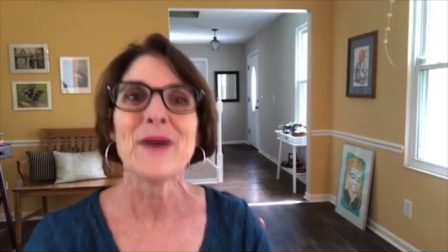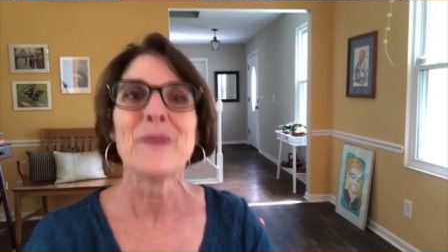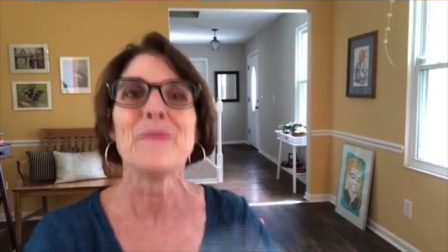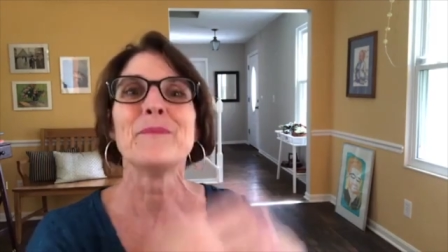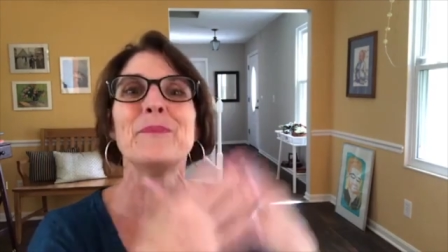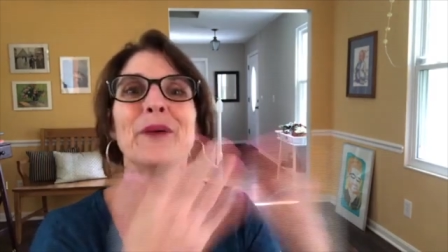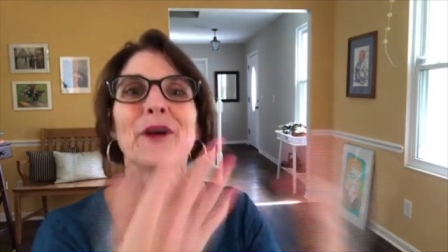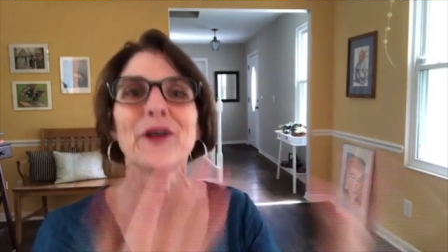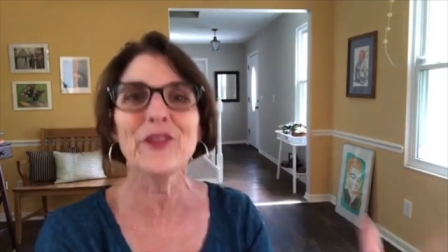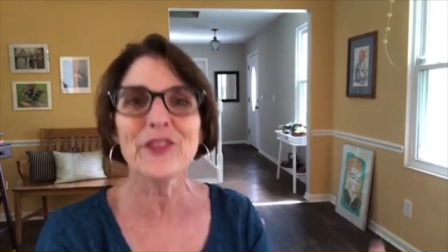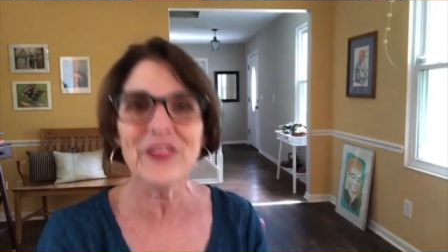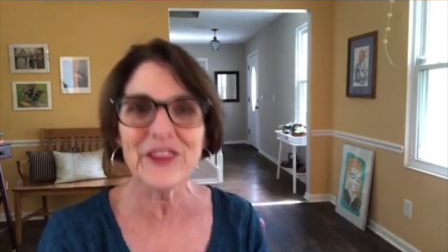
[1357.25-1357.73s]

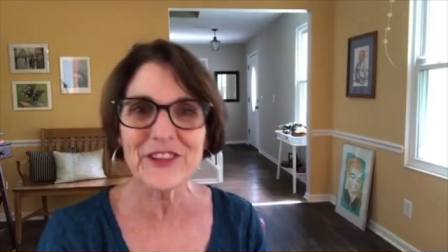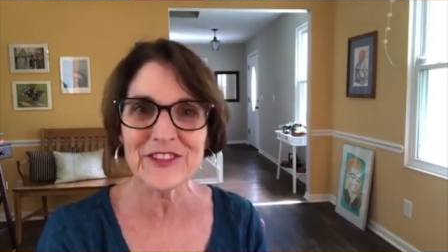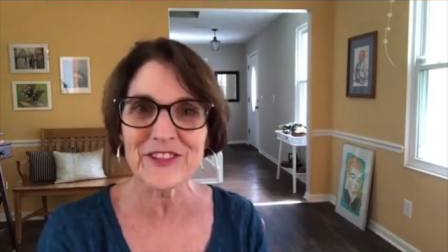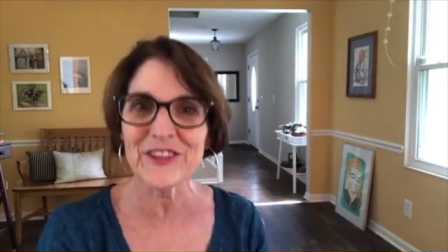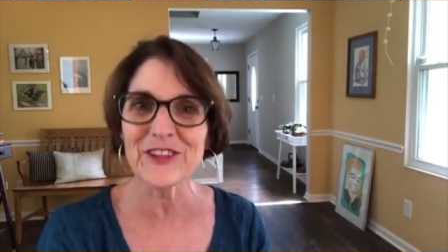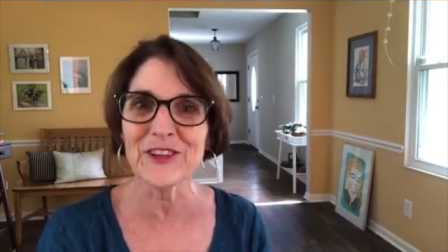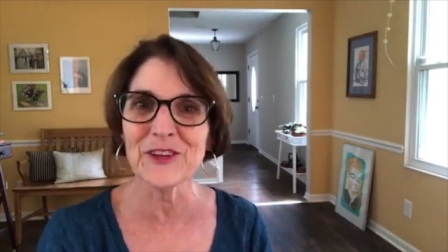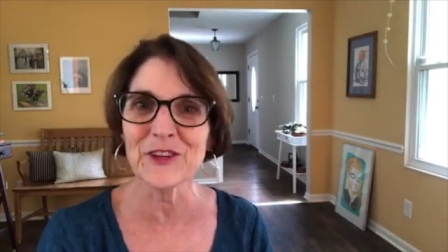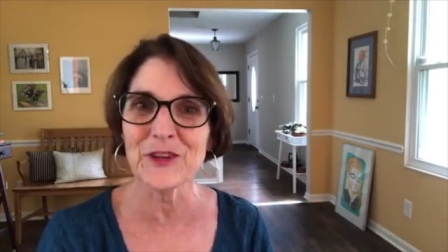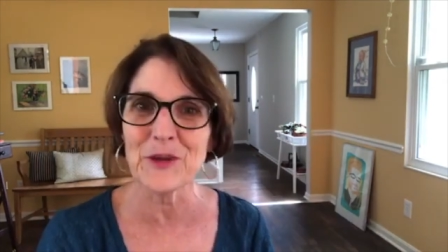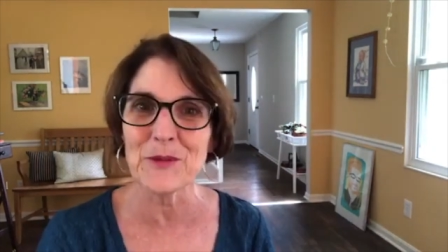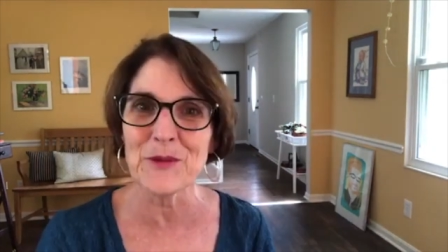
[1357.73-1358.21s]
build this
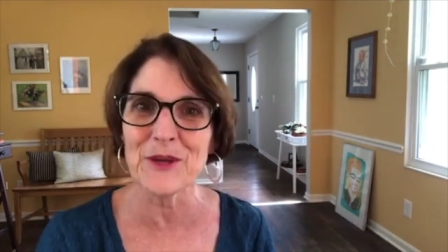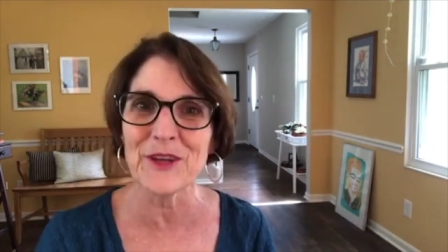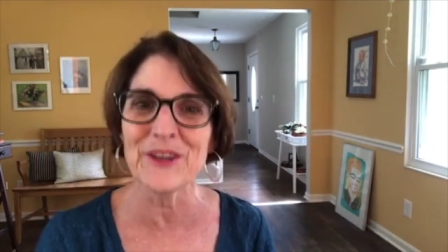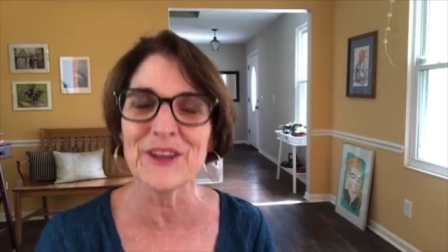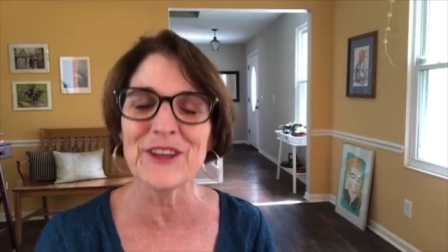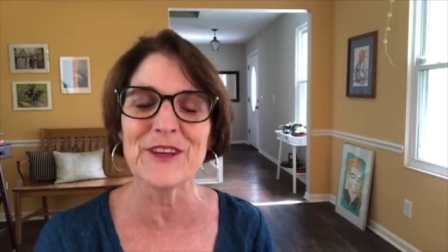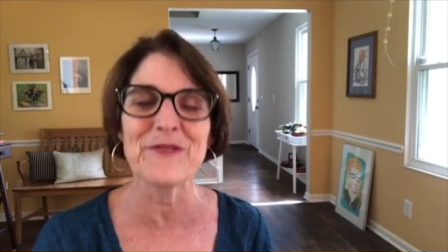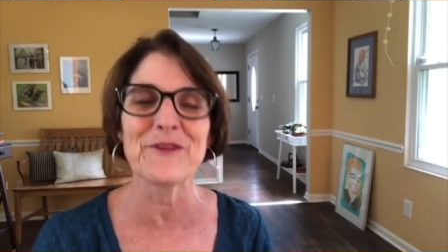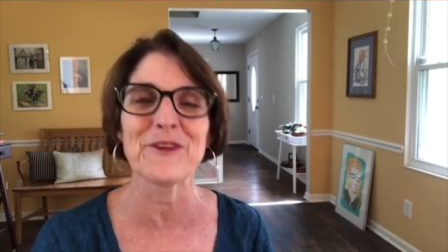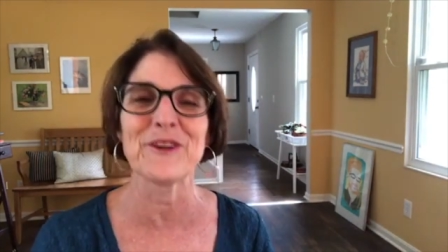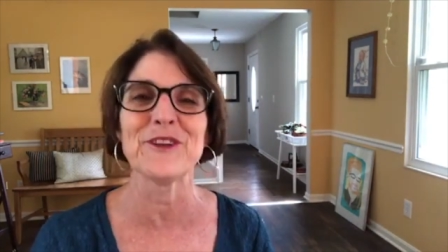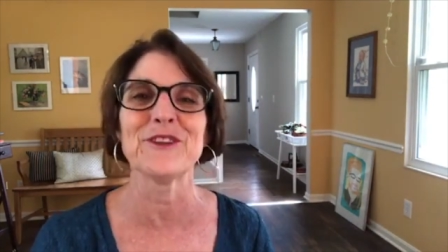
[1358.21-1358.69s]
little
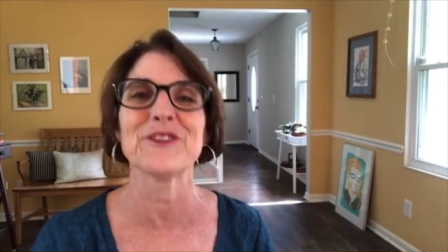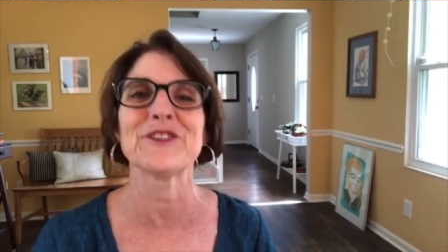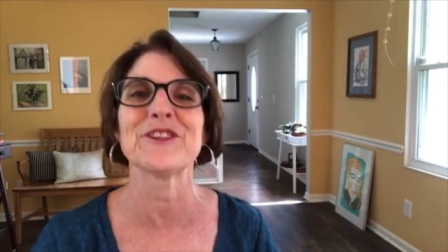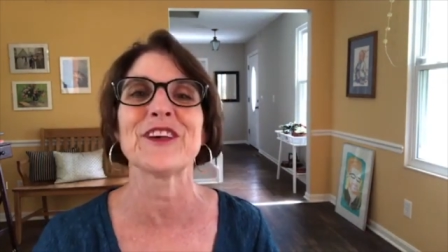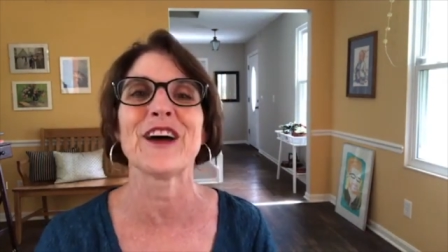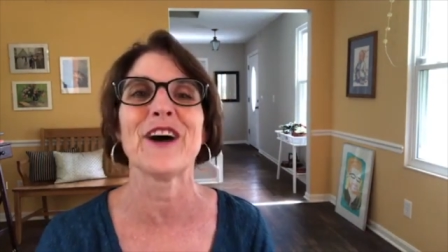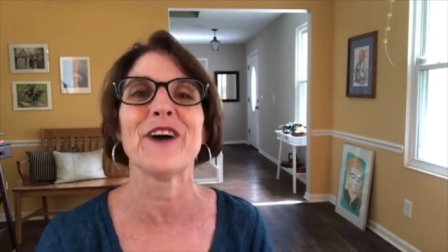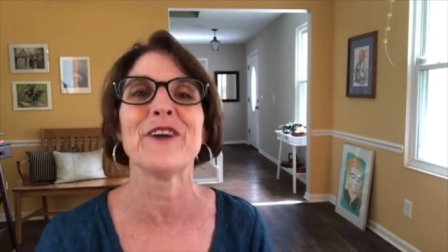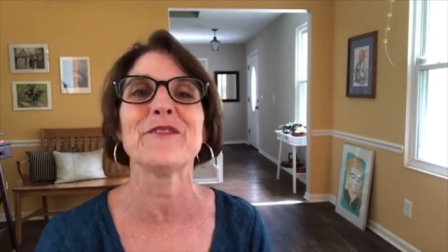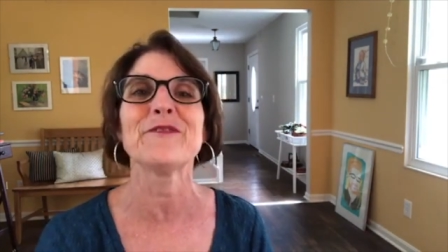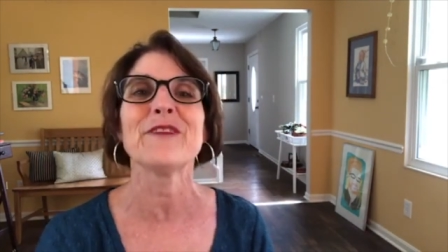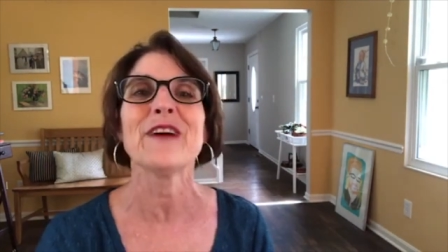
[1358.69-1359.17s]
community for
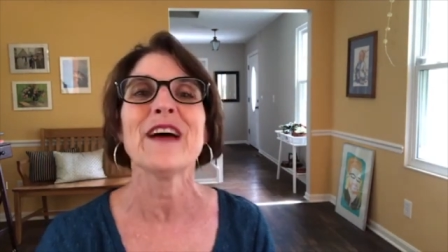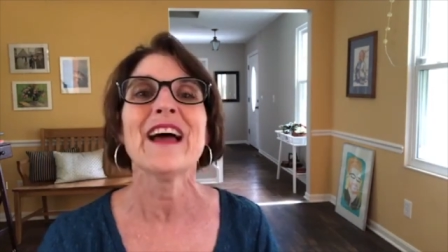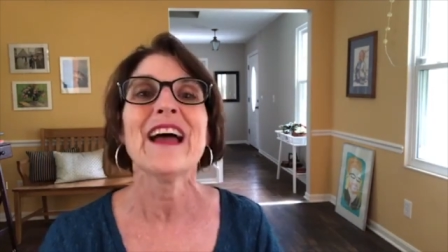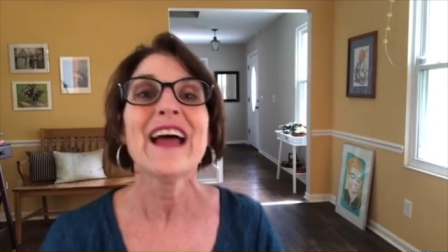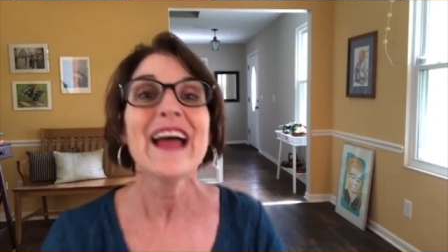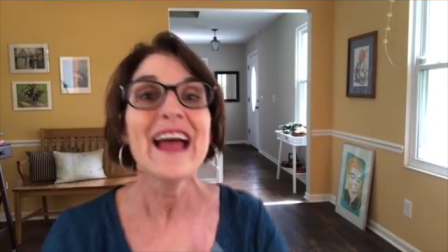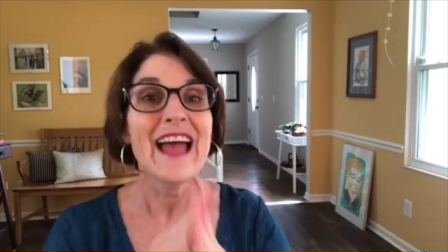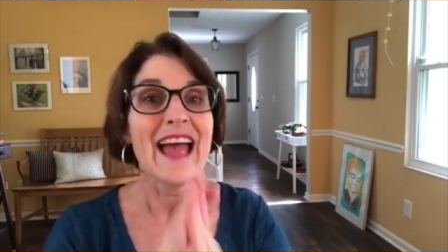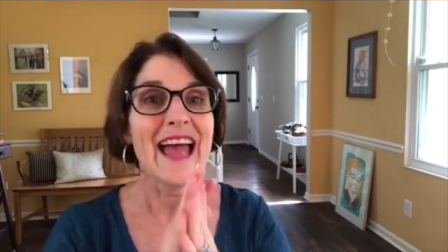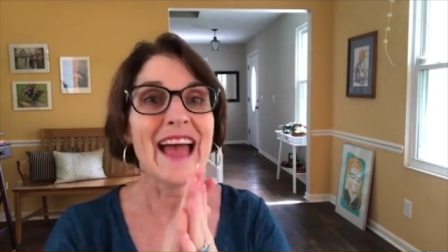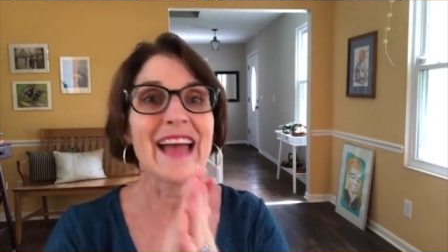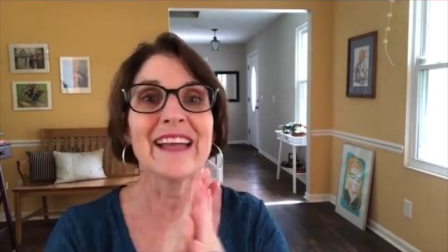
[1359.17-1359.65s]
yourself,
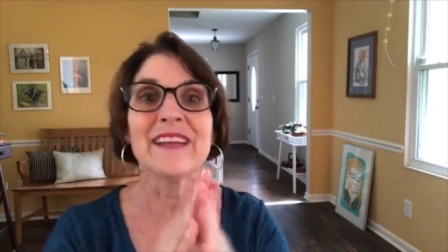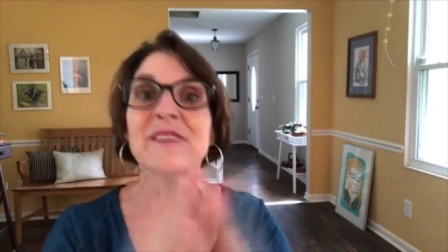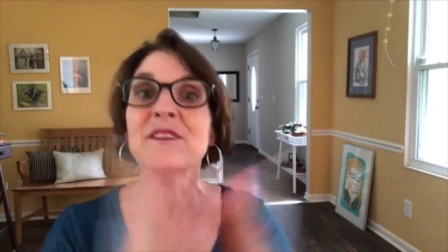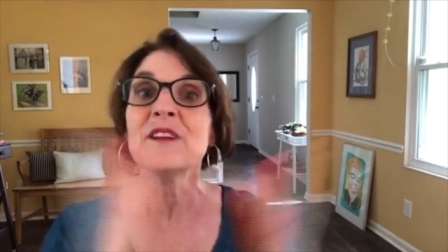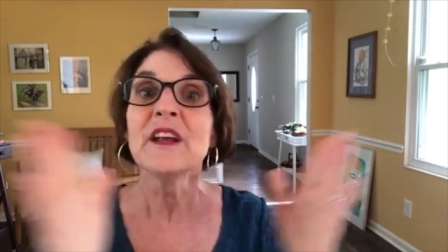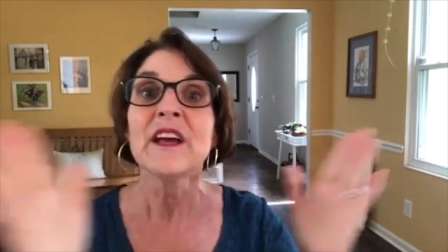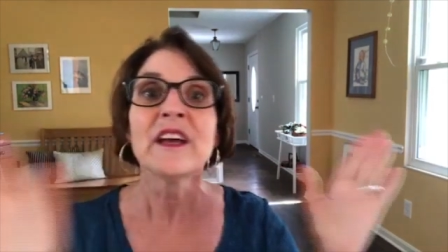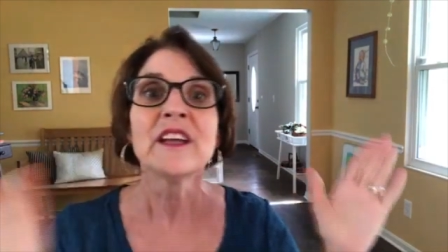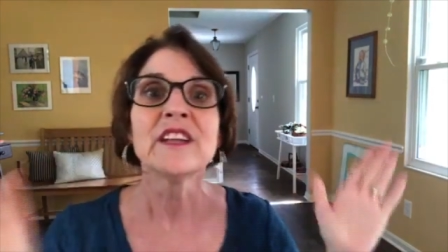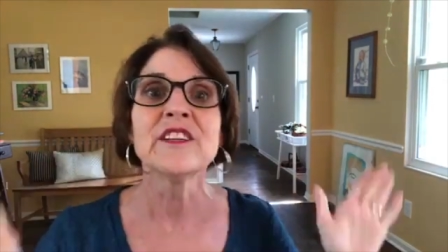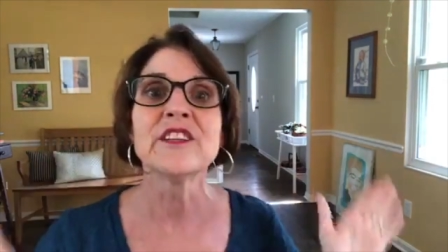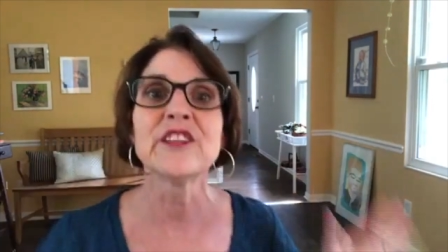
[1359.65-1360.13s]
and
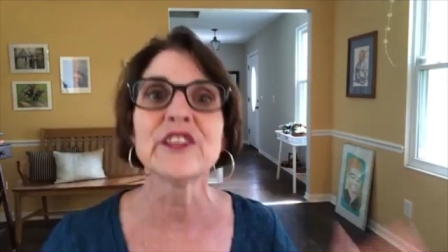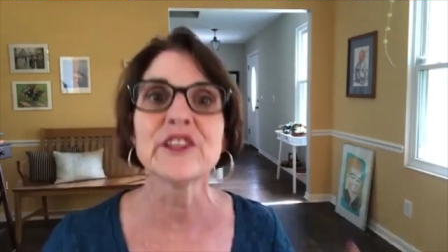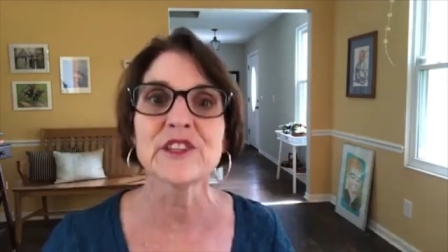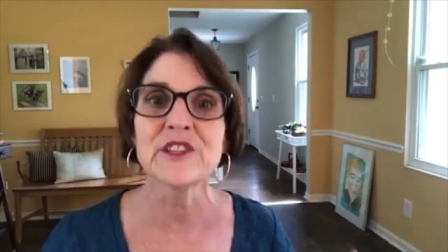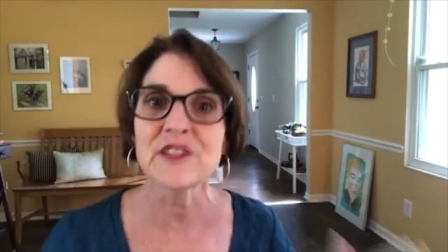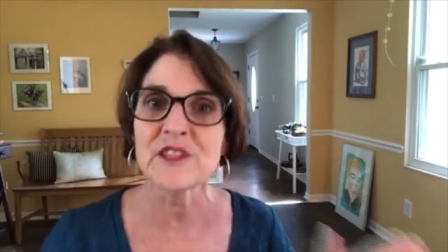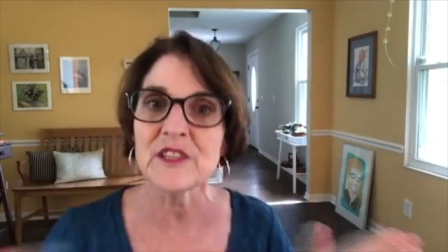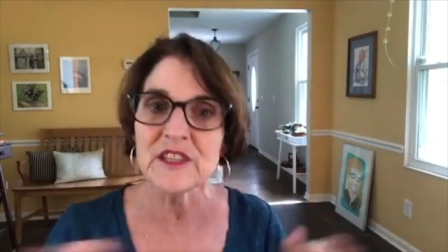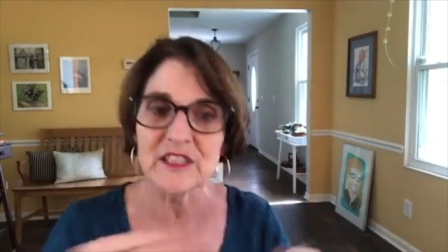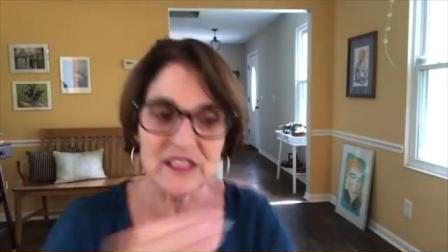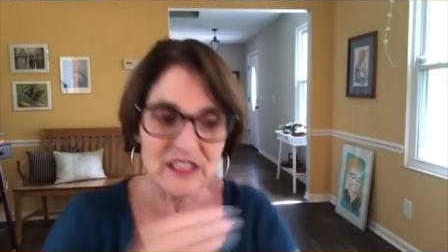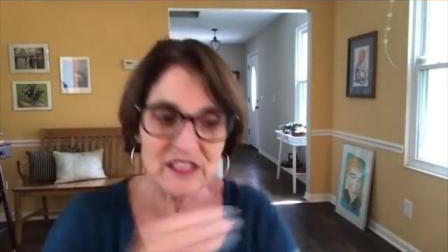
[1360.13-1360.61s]
just,